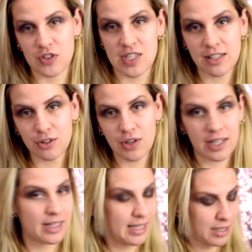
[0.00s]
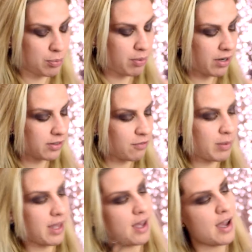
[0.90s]
the center and inner part of
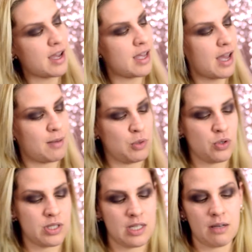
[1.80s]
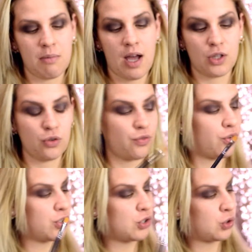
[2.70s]
my eye, I'm using MAC
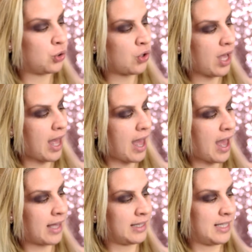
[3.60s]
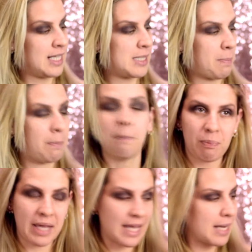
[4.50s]
242 and this
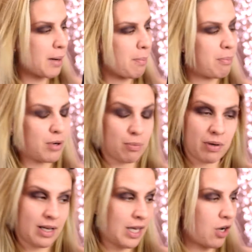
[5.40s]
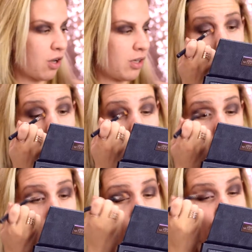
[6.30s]
pink purpley color
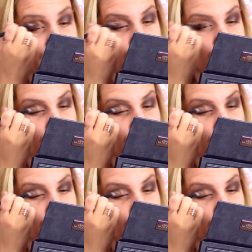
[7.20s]
Blossom.